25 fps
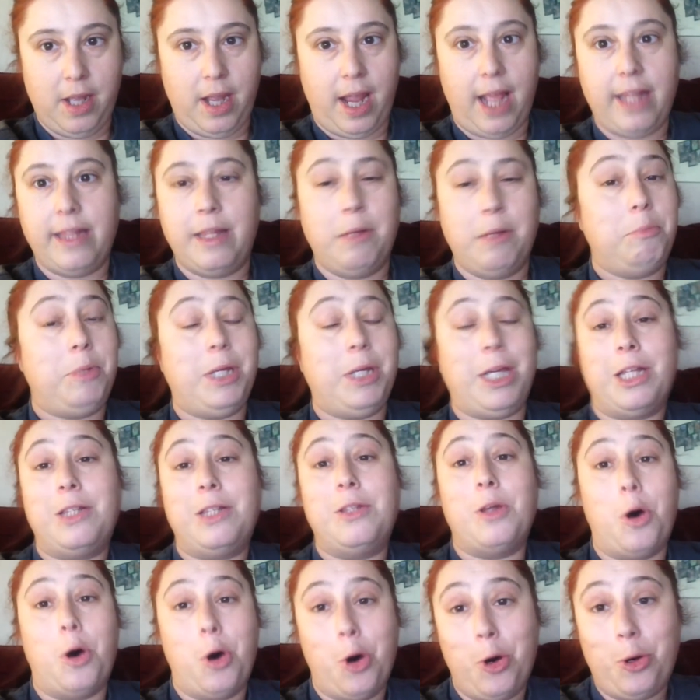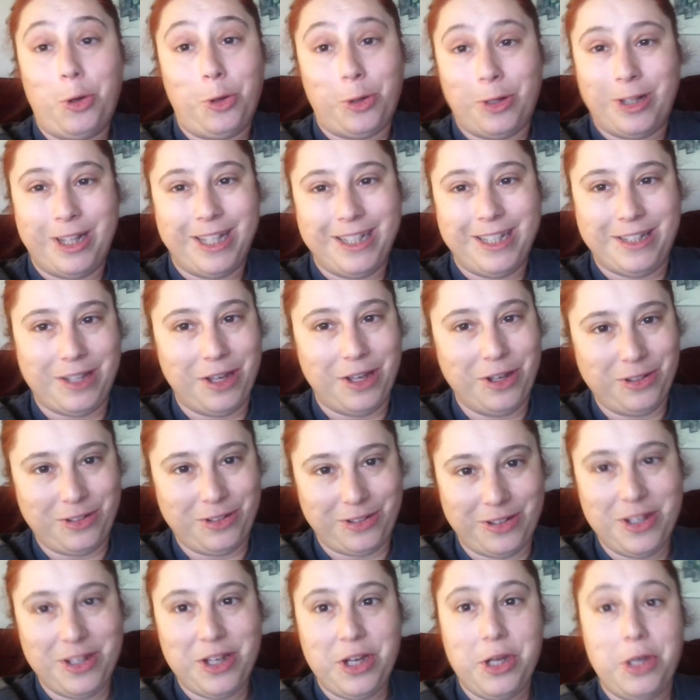and then be in the hole
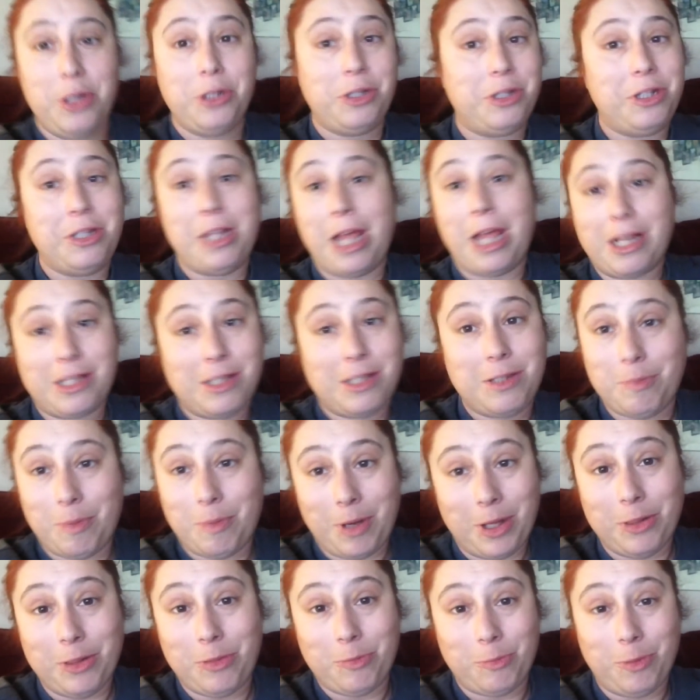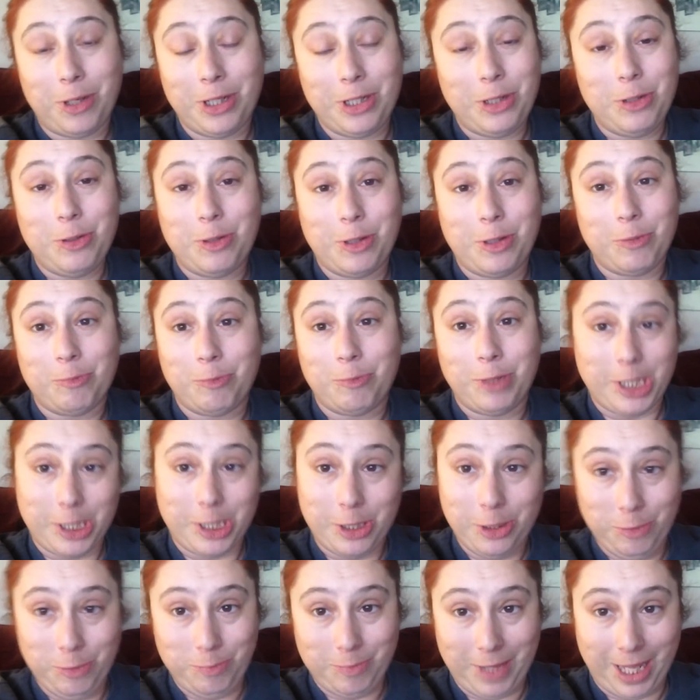until next month when you can
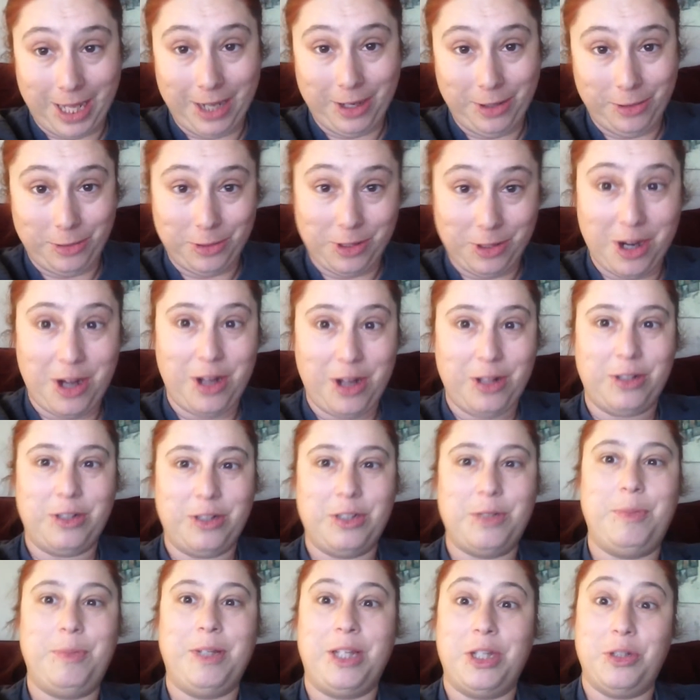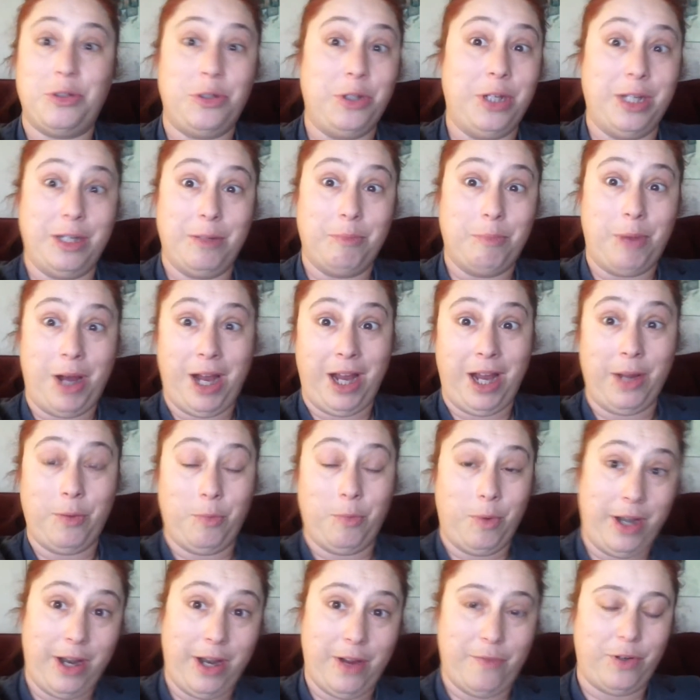recoup that $100 because you didn't buy
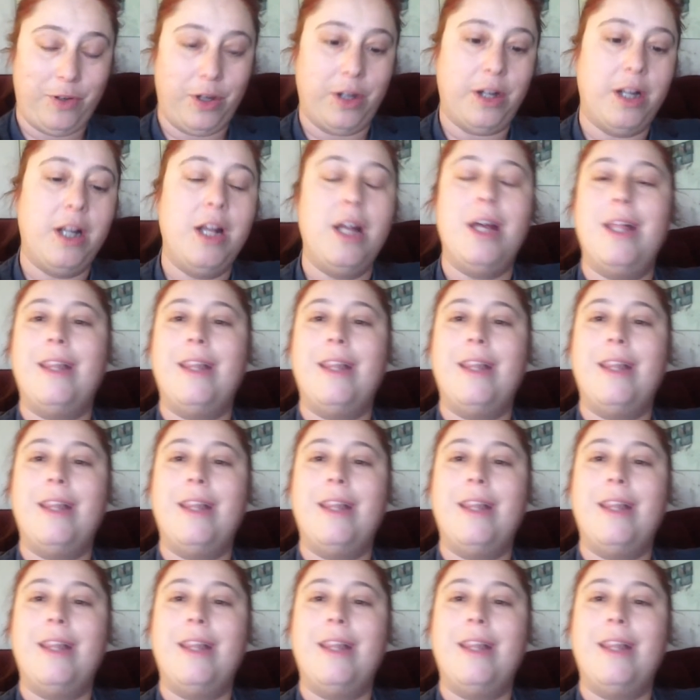whatever.